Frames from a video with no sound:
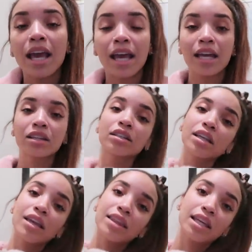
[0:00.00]
and
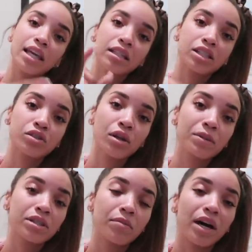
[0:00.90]
look in the
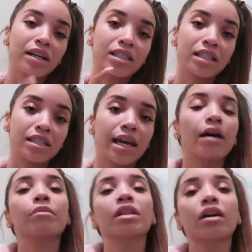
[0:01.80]
description box
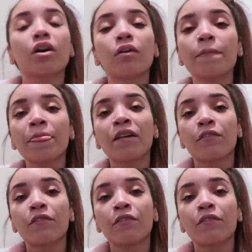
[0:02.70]
down below